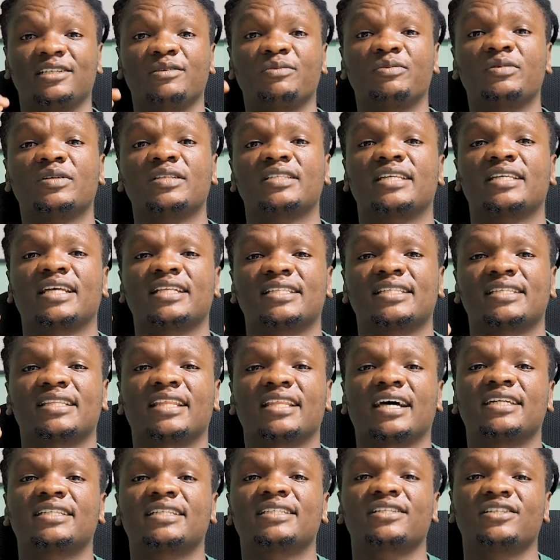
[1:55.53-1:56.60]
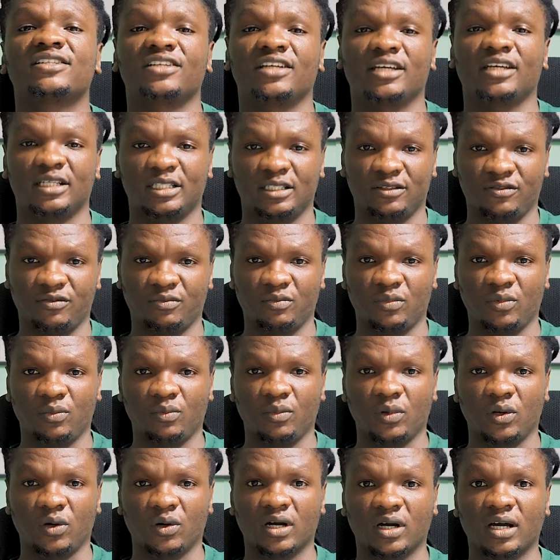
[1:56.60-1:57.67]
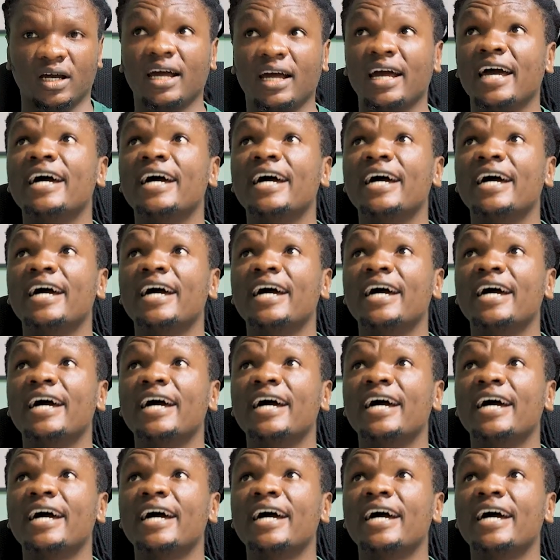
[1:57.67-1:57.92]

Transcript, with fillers: represents that creative block.